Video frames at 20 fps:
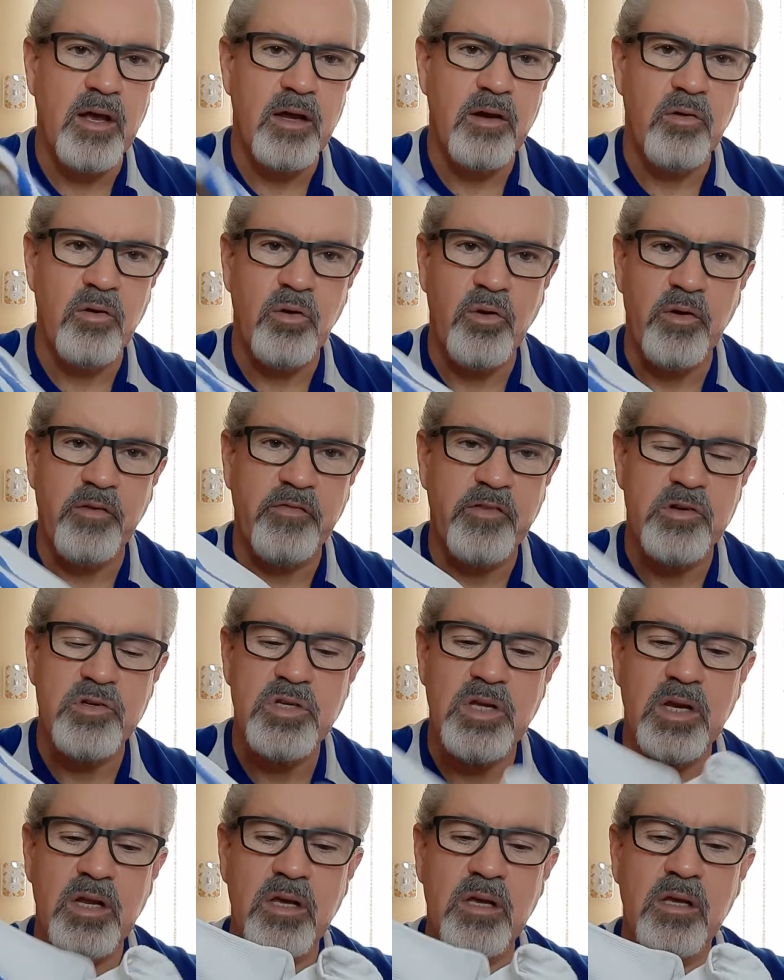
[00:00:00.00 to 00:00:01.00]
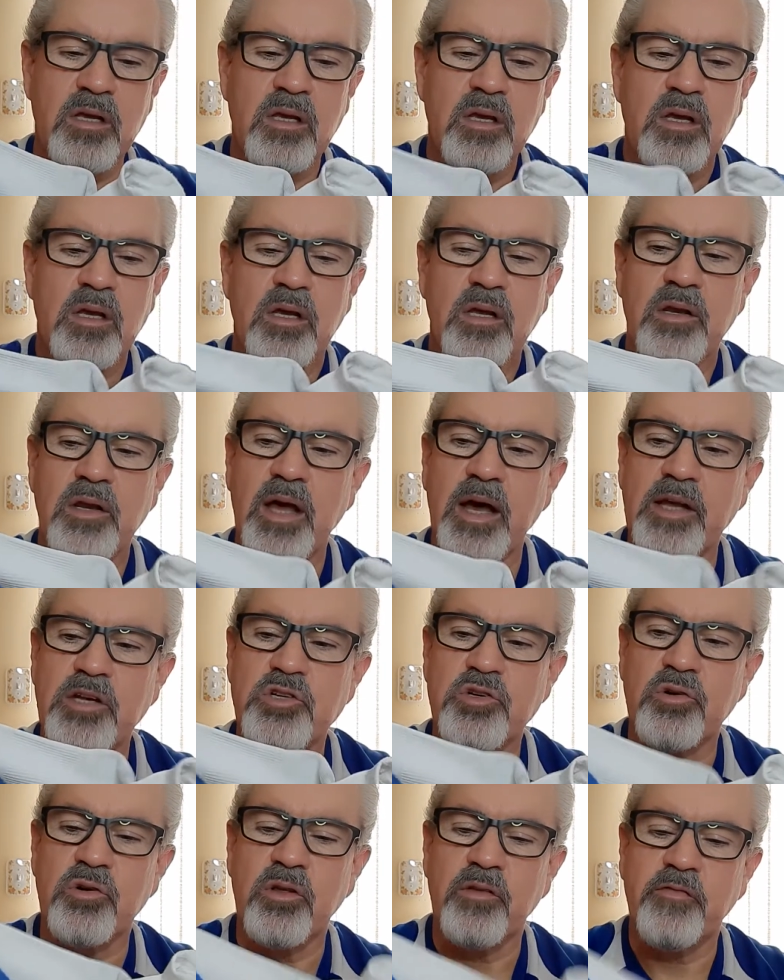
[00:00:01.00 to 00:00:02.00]
I don't know if there's any
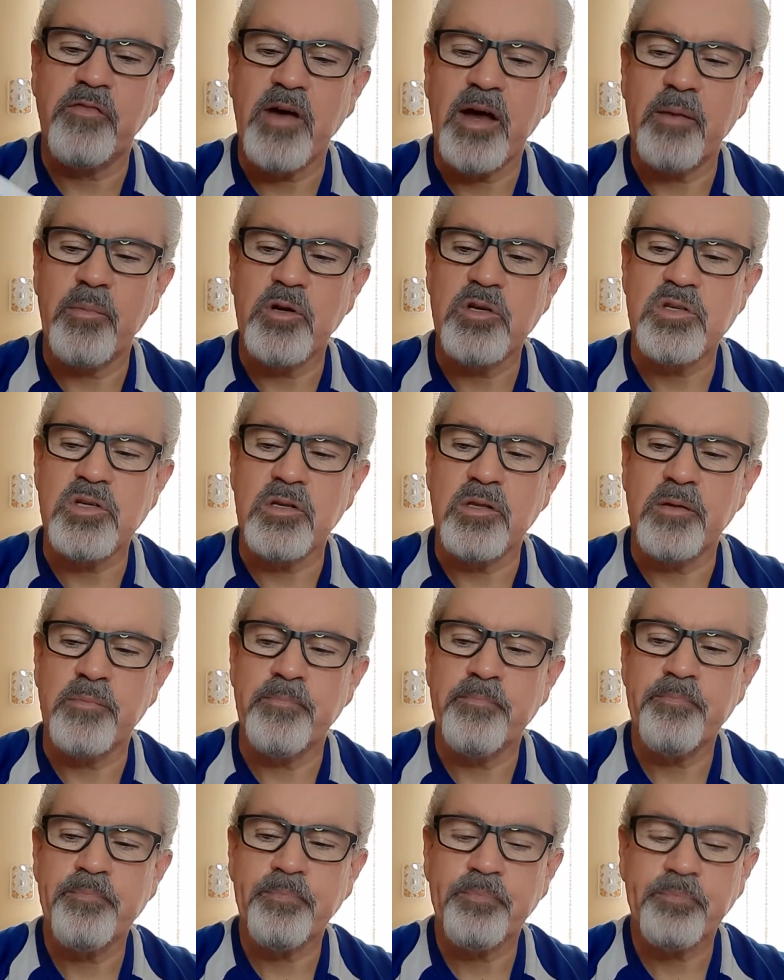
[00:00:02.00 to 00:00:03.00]
natural fibers in them,